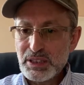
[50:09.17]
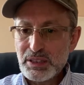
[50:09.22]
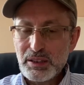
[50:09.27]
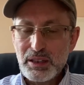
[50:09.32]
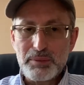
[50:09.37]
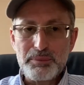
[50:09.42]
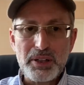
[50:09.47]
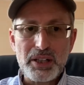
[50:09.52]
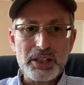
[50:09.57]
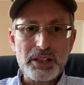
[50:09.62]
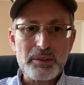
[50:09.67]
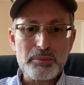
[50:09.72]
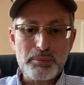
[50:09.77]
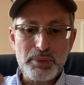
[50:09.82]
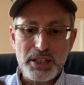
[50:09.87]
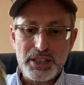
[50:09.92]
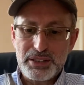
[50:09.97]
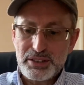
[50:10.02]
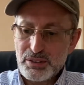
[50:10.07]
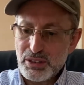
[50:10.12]
American
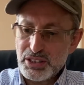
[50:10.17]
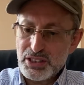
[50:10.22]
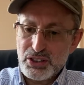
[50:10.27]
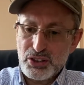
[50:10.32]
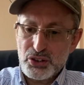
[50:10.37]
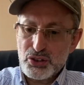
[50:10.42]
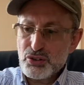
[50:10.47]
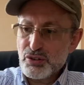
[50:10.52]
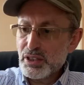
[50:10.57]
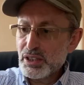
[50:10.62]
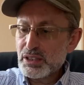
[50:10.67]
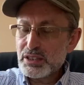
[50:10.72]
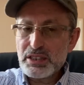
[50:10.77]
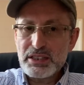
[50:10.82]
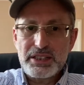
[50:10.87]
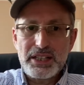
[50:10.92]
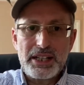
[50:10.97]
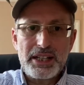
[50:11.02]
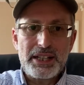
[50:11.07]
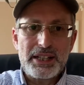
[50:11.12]
blend. I need a drink
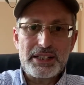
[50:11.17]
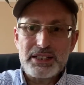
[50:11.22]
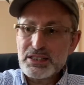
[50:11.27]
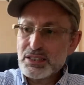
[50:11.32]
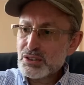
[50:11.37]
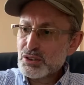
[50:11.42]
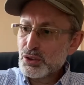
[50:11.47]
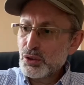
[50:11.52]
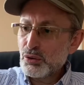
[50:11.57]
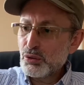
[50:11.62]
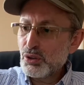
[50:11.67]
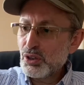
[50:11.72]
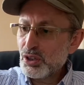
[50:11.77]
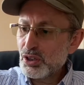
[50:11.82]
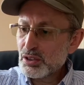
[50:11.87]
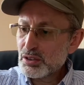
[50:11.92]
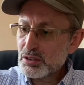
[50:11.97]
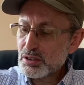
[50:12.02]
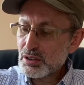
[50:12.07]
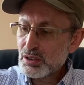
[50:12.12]
today. It's so
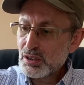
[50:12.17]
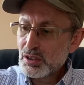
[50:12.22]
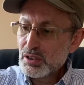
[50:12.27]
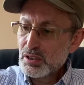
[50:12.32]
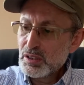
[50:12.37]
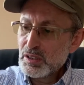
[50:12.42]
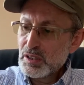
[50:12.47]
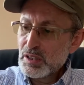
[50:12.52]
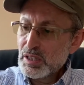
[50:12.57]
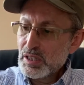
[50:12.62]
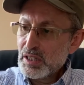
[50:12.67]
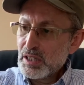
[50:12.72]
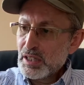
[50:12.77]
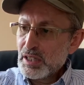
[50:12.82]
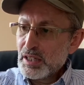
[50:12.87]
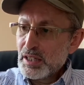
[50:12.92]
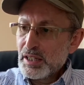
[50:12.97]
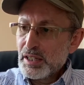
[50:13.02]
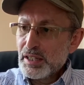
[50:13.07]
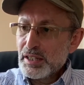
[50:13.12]
hot.
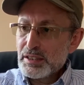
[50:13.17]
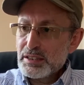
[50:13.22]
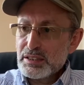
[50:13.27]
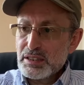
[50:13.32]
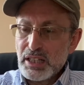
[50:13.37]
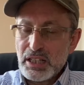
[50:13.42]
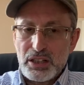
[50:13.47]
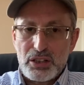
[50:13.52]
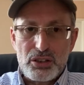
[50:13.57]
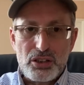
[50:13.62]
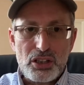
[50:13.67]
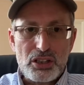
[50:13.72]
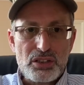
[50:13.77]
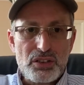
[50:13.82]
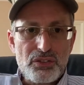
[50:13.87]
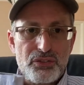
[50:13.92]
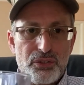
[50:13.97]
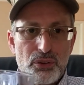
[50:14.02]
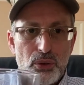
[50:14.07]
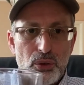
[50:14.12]
It's like
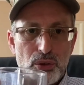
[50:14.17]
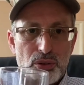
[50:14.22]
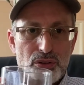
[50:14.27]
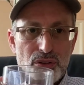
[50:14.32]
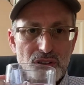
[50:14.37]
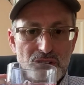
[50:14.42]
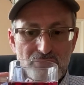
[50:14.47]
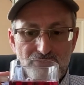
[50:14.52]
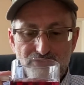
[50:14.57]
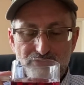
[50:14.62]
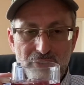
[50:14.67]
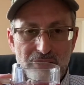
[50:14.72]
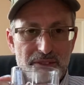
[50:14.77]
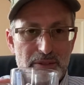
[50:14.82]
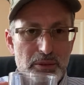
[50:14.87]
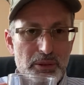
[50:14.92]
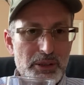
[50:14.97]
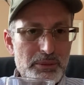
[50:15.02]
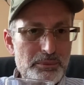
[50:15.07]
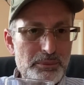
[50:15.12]
34, 35.
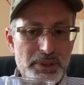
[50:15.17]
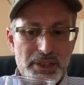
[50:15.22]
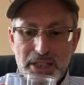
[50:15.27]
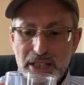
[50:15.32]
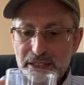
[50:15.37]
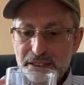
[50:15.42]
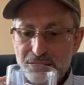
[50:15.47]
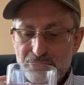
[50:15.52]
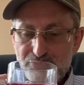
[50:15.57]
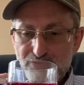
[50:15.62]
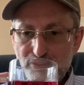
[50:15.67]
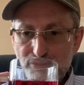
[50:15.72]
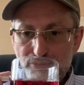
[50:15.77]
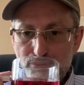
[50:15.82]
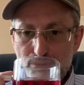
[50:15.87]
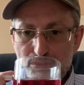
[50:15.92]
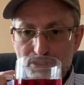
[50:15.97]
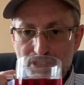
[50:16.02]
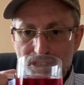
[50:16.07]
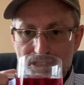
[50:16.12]
have been like this for a
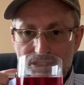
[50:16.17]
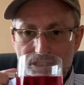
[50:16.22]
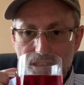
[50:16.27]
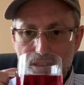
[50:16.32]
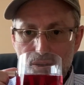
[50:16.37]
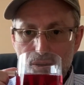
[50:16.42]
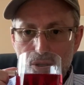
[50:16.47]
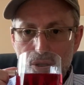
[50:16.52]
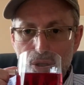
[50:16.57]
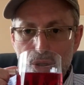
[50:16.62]
few days now.